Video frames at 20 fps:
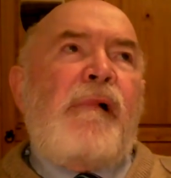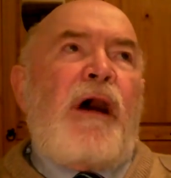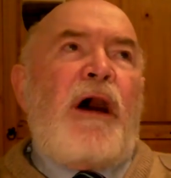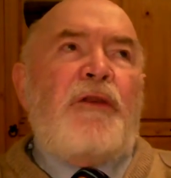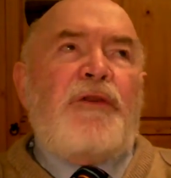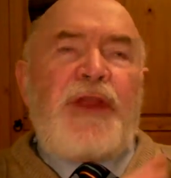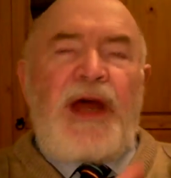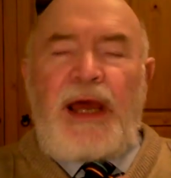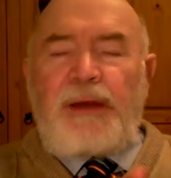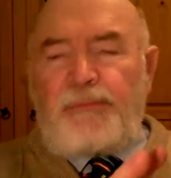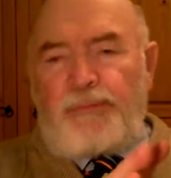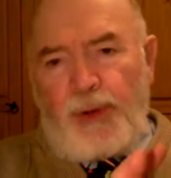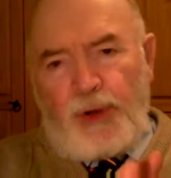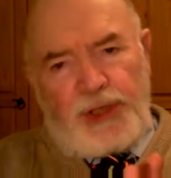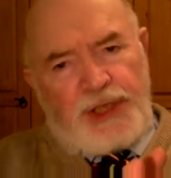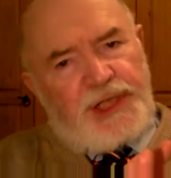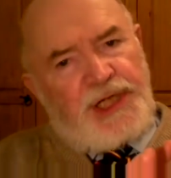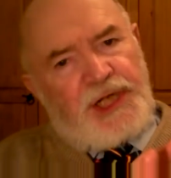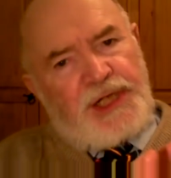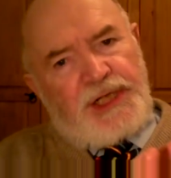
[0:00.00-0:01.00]
At that
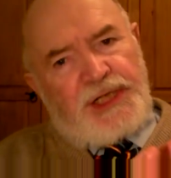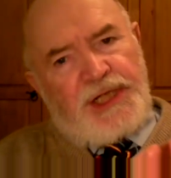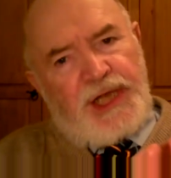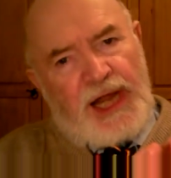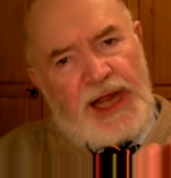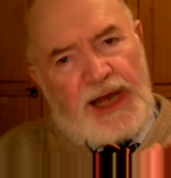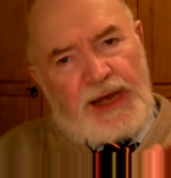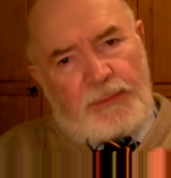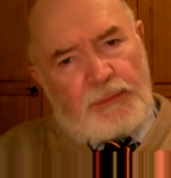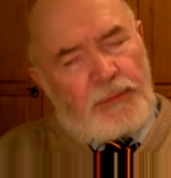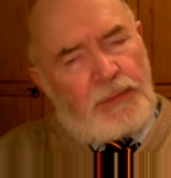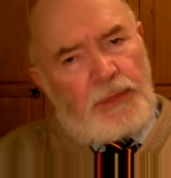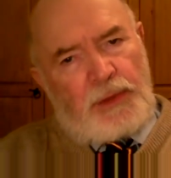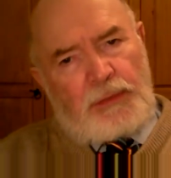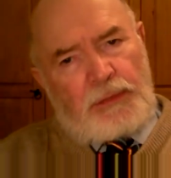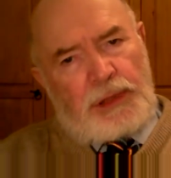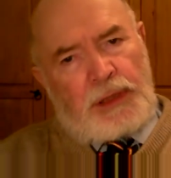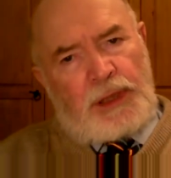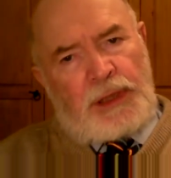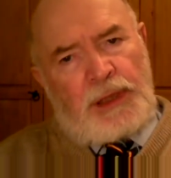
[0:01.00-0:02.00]
point in time,
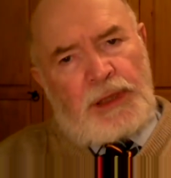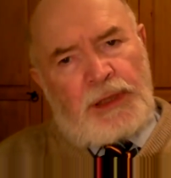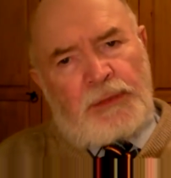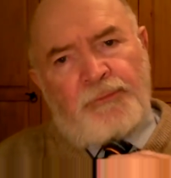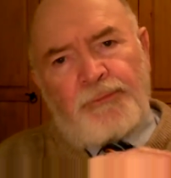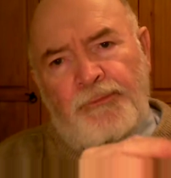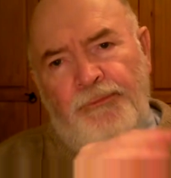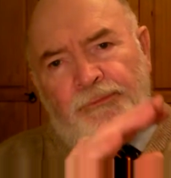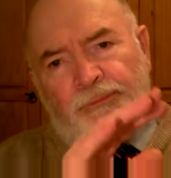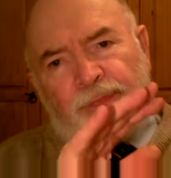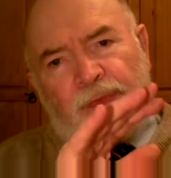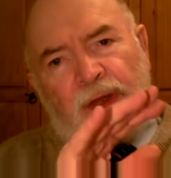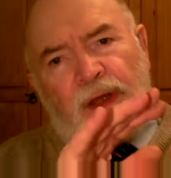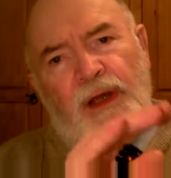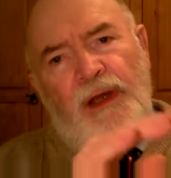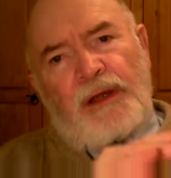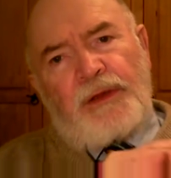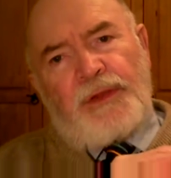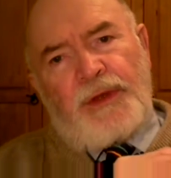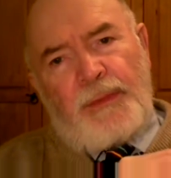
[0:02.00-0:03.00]

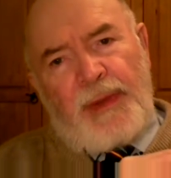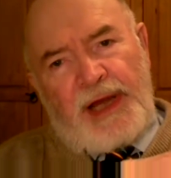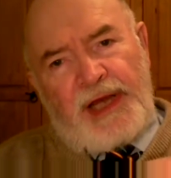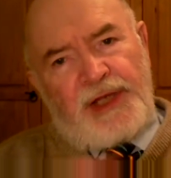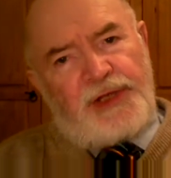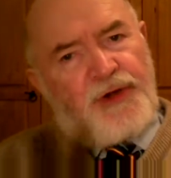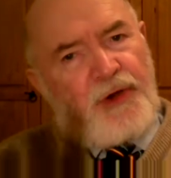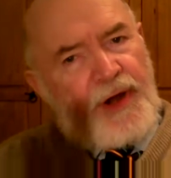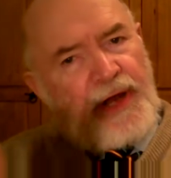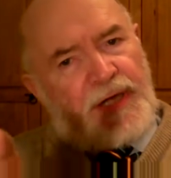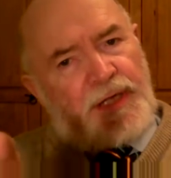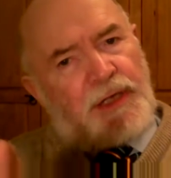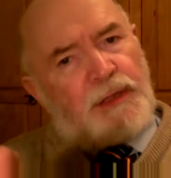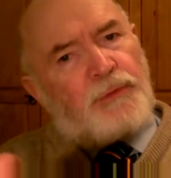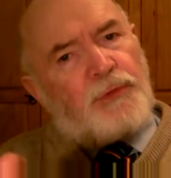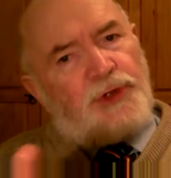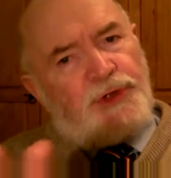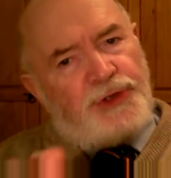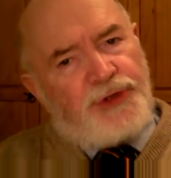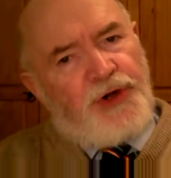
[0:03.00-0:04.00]
the
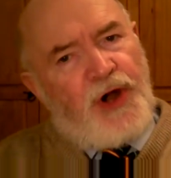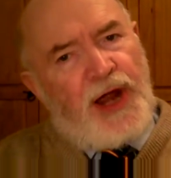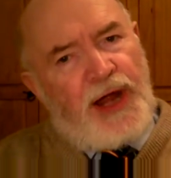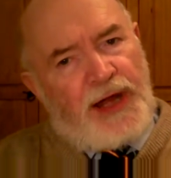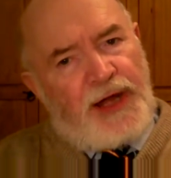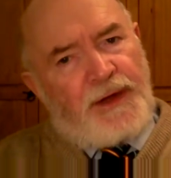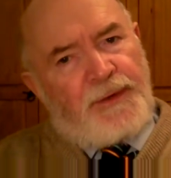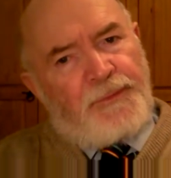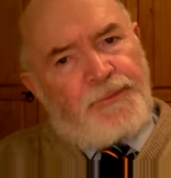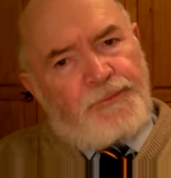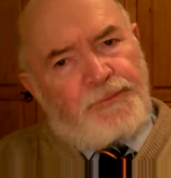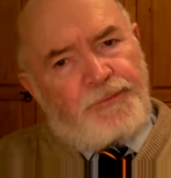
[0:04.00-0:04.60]
Mediterranean was dry,